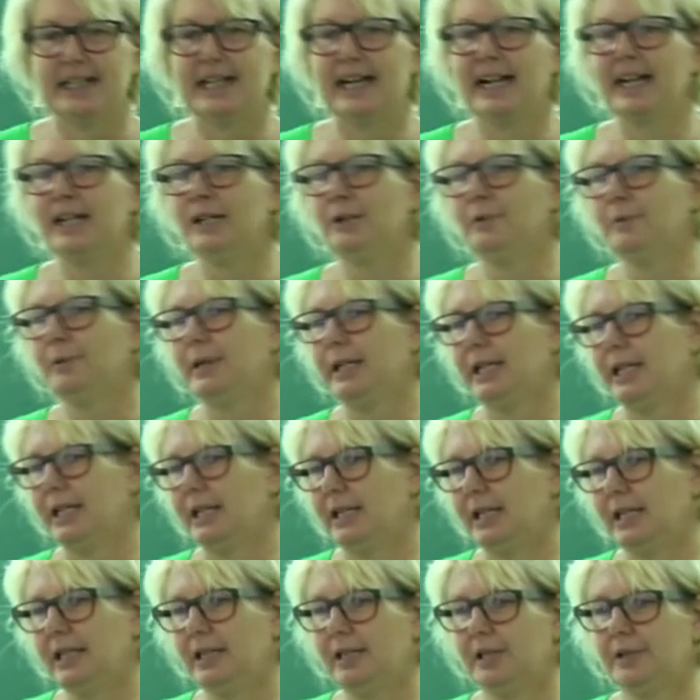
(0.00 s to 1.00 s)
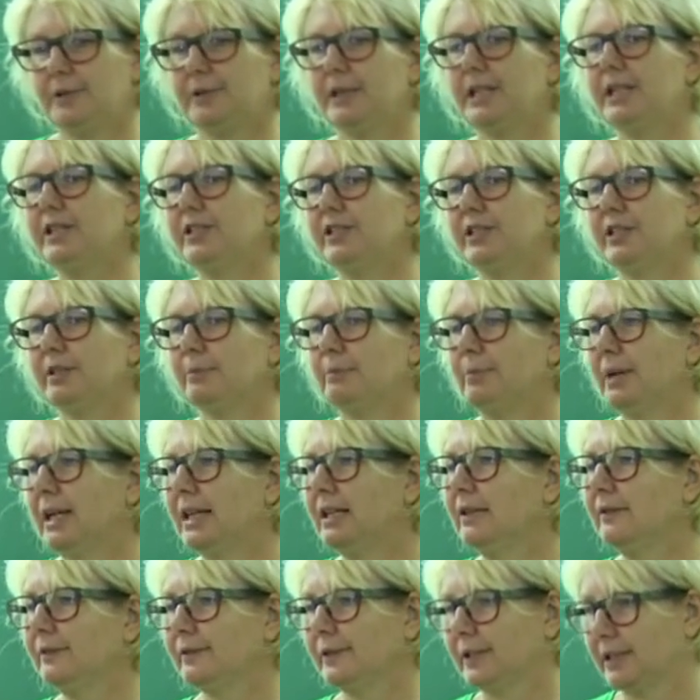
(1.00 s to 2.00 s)
Can we increase the
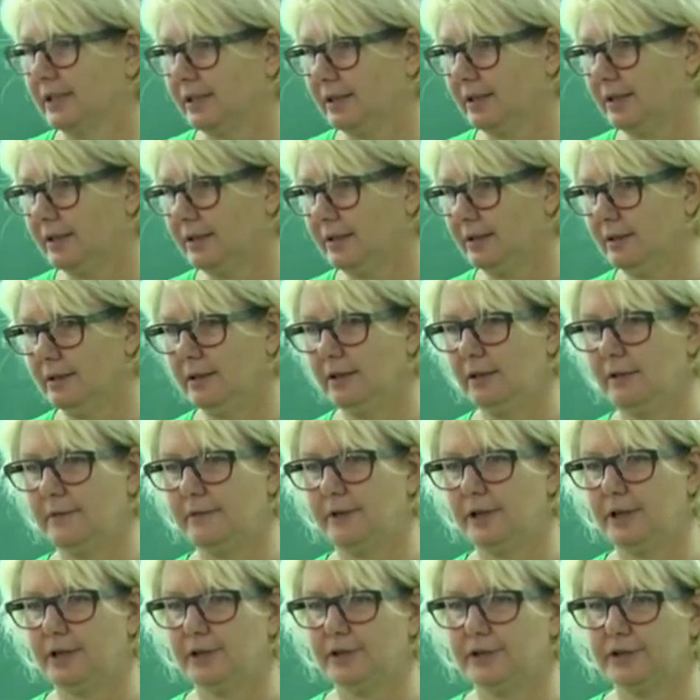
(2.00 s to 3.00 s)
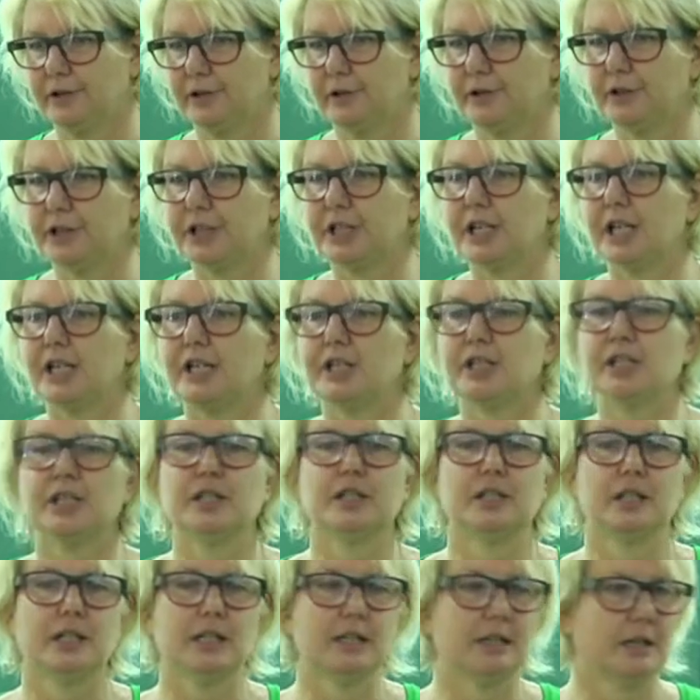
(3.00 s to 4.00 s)
benefit of our
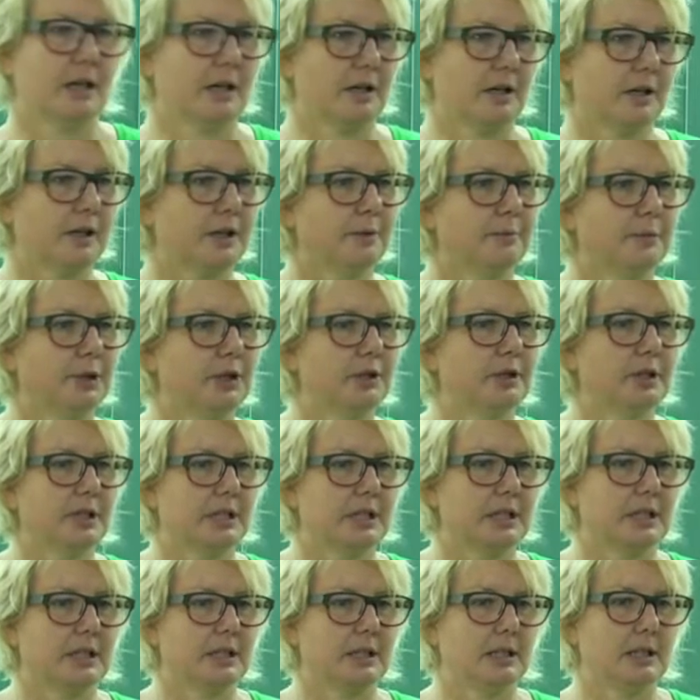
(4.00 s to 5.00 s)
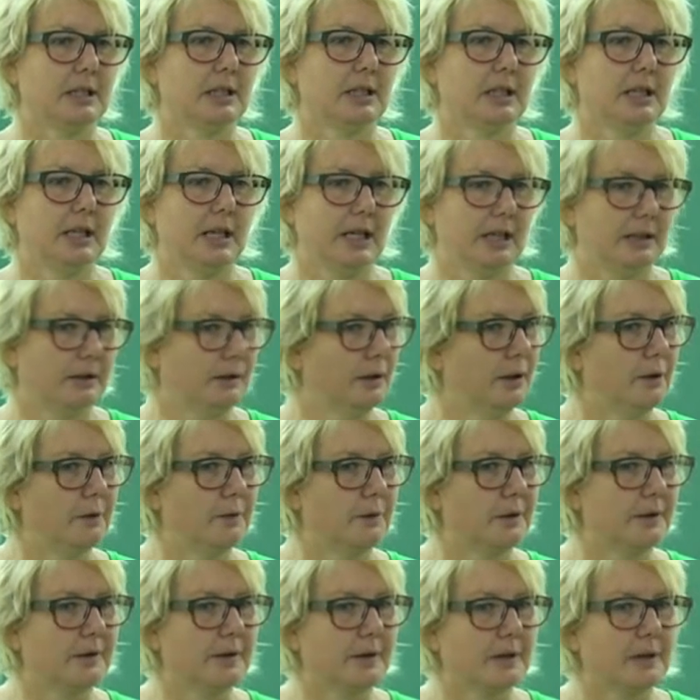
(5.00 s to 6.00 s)
association and our community and
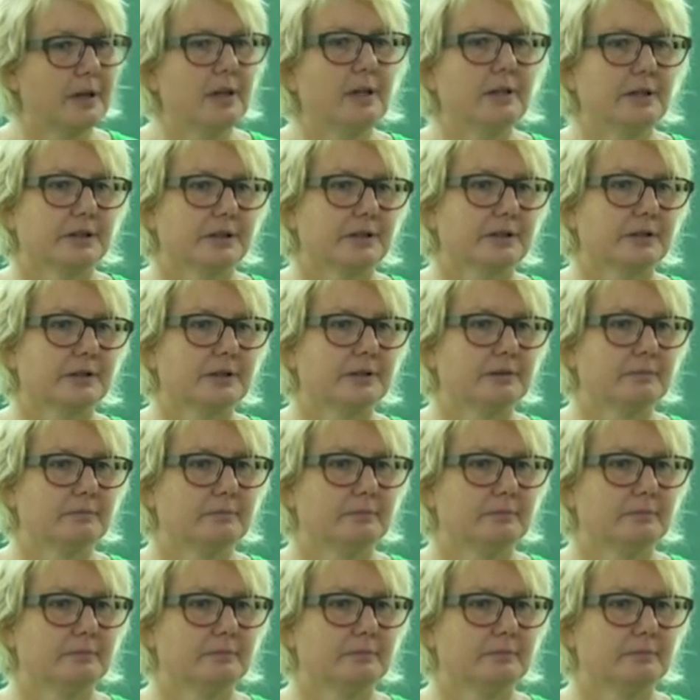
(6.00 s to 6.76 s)
lower the cost?